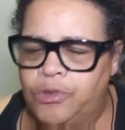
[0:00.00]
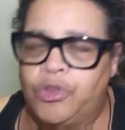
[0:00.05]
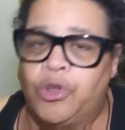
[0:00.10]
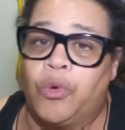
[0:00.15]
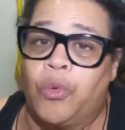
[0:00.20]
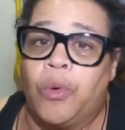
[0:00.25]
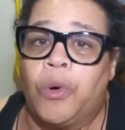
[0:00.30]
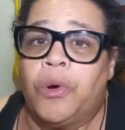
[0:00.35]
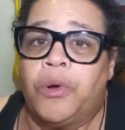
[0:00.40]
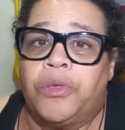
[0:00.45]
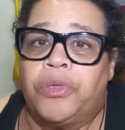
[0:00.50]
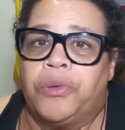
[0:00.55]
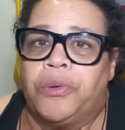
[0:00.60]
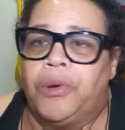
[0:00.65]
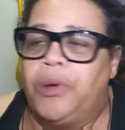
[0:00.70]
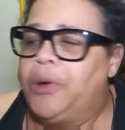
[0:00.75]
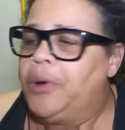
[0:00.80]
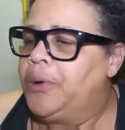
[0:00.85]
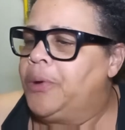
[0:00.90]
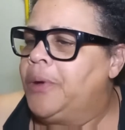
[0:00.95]
to work
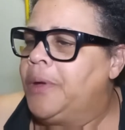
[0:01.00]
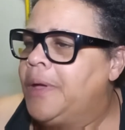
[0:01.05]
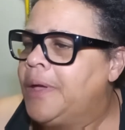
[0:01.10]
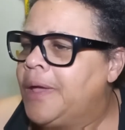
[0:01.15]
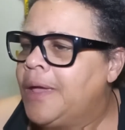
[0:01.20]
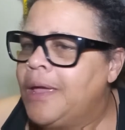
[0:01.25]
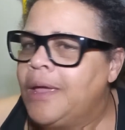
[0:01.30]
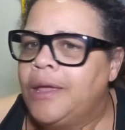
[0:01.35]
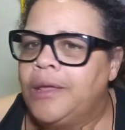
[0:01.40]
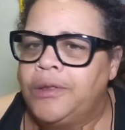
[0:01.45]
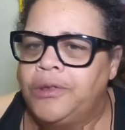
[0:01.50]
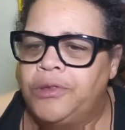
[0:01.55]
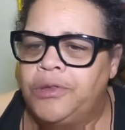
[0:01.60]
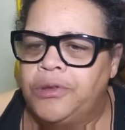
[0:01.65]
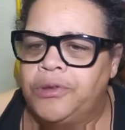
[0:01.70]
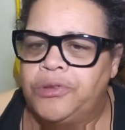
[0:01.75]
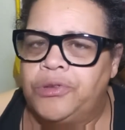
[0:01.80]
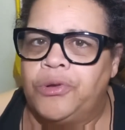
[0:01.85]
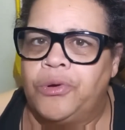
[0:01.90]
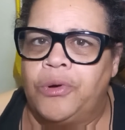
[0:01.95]
through
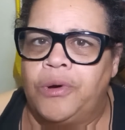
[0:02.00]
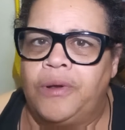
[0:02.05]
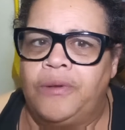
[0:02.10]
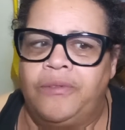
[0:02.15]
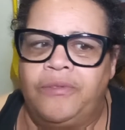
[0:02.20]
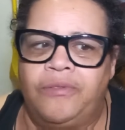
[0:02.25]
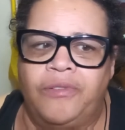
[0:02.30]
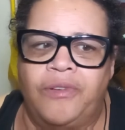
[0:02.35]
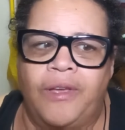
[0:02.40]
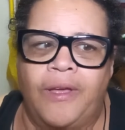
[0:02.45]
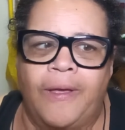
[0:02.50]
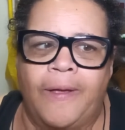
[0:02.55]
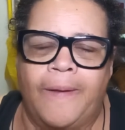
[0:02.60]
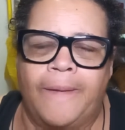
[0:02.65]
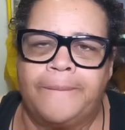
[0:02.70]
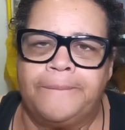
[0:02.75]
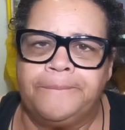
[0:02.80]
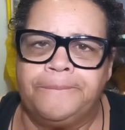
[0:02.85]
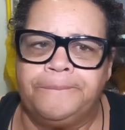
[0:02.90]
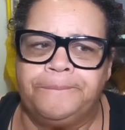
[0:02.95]
to sort
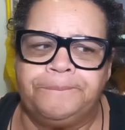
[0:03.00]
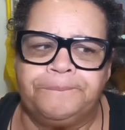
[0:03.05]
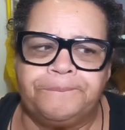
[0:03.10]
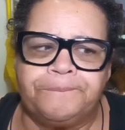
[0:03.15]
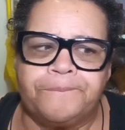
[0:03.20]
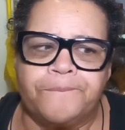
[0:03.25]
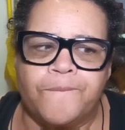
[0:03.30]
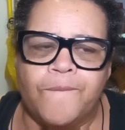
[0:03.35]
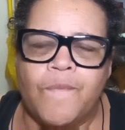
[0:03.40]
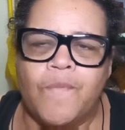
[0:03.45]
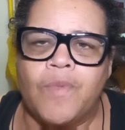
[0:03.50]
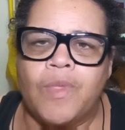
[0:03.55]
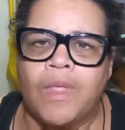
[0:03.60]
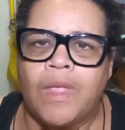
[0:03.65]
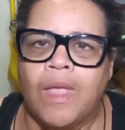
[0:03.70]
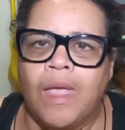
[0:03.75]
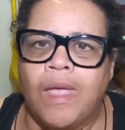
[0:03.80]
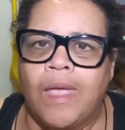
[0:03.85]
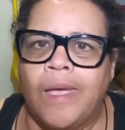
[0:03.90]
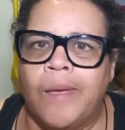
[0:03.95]
of
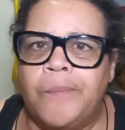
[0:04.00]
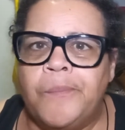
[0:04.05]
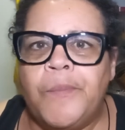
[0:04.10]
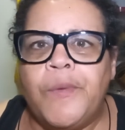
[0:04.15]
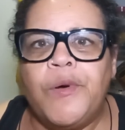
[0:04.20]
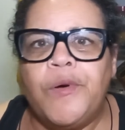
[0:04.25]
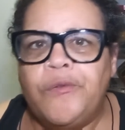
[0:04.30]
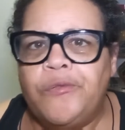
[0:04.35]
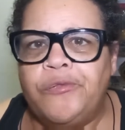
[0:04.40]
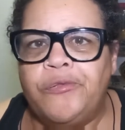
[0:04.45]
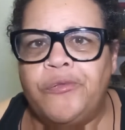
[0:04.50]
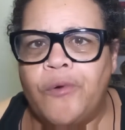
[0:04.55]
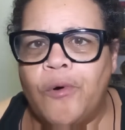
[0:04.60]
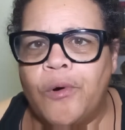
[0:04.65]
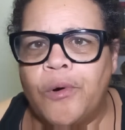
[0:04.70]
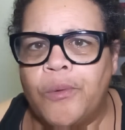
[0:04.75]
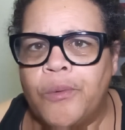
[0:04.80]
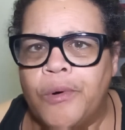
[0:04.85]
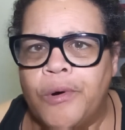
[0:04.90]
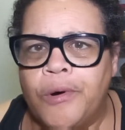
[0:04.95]
move
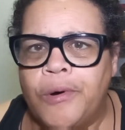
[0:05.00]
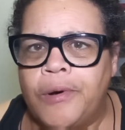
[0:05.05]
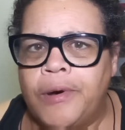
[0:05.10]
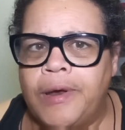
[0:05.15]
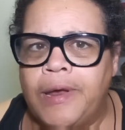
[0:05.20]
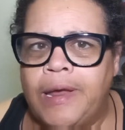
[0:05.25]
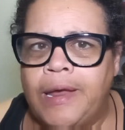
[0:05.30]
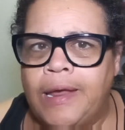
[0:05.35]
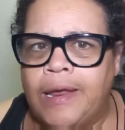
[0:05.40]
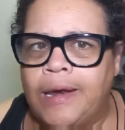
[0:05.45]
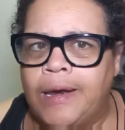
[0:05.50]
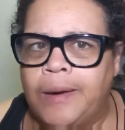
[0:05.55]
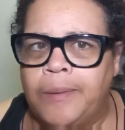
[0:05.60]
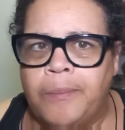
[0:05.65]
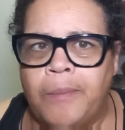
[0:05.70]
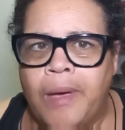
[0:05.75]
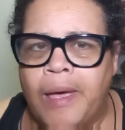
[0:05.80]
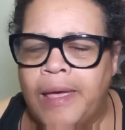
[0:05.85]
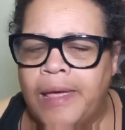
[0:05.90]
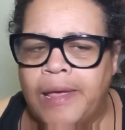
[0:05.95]
forward in
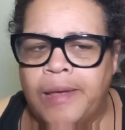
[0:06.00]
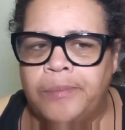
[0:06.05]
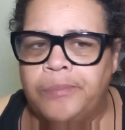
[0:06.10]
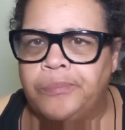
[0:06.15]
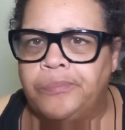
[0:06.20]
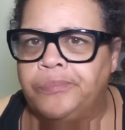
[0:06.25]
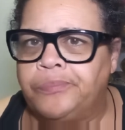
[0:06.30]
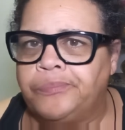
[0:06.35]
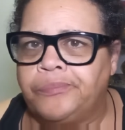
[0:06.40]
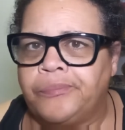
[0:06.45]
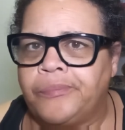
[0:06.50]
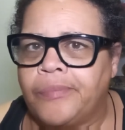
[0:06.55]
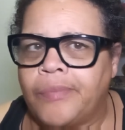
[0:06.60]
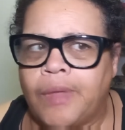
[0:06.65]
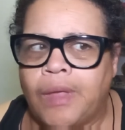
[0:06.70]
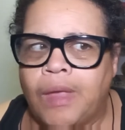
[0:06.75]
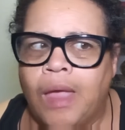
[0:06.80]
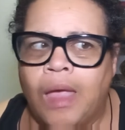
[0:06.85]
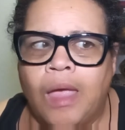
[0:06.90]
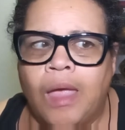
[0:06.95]
my
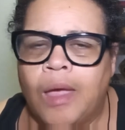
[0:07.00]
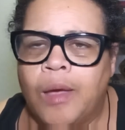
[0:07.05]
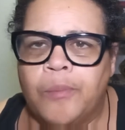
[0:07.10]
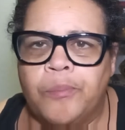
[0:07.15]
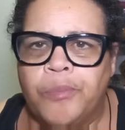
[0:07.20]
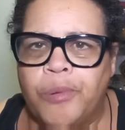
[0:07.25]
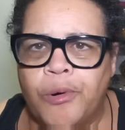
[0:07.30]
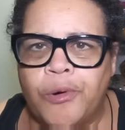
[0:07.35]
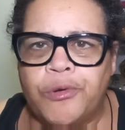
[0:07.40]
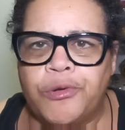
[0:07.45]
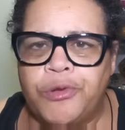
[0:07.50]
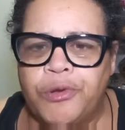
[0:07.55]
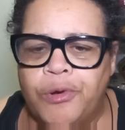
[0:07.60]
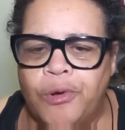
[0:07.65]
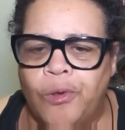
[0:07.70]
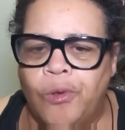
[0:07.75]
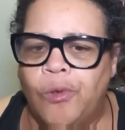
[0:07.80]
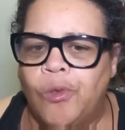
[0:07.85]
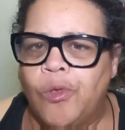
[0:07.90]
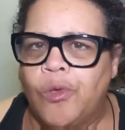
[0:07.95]

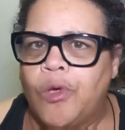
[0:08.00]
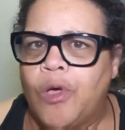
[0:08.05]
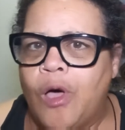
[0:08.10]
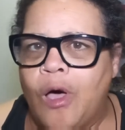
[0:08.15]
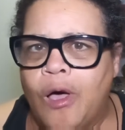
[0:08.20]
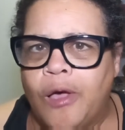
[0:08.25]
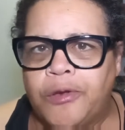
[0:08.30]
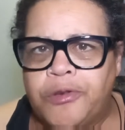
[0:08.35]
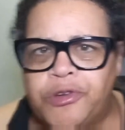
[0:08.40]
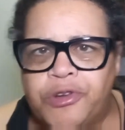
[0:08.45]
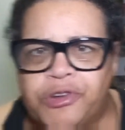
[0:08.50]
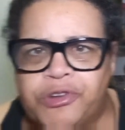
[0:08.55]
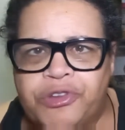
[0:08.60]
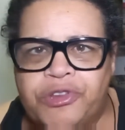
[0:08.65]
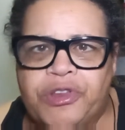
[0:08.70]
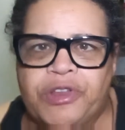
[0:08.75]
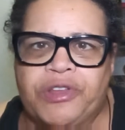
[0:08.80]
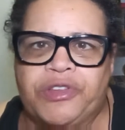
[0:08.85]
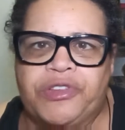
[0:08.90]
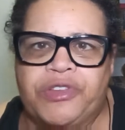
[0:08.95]
personal
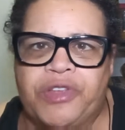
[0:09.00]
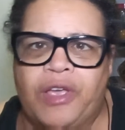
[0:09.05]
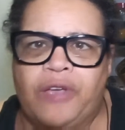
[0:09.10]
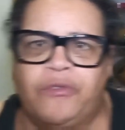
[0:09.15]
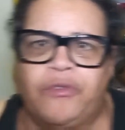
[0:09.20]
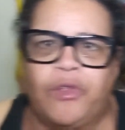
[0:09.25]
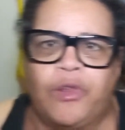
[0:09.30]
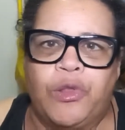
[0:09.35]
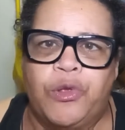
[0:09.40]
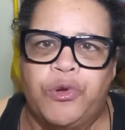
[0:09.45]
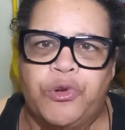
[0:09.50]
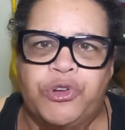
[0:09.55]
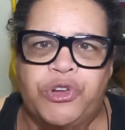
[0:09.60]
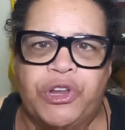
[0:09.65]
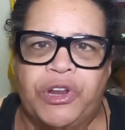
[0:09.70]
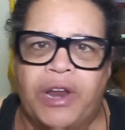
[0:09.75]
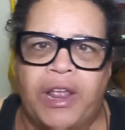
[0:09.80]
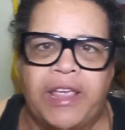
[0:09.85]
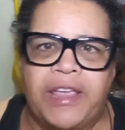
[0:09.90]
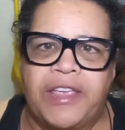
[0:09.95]
consciousness
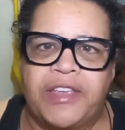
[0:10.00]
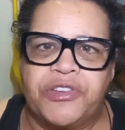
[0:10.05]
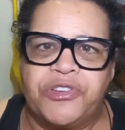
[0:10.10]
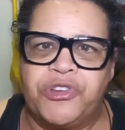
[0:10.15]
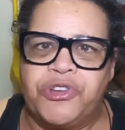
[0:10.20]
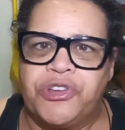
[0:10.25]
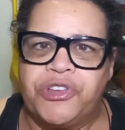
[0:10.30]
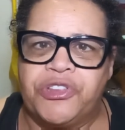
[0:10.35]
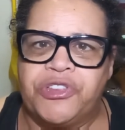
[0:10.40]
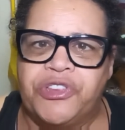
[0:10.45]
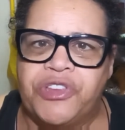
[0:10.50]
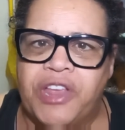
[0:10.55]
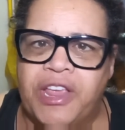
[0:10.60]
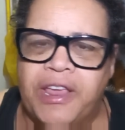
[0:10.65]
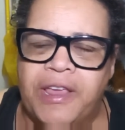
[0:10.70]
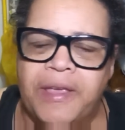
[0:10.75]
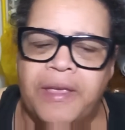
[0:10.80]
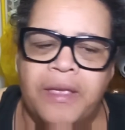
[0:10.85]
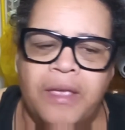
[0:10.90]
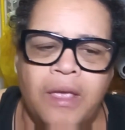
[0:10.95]
evolution, I guess you could
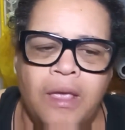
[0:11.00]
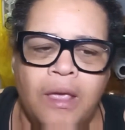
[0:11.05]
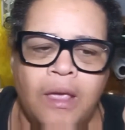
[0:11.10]
say.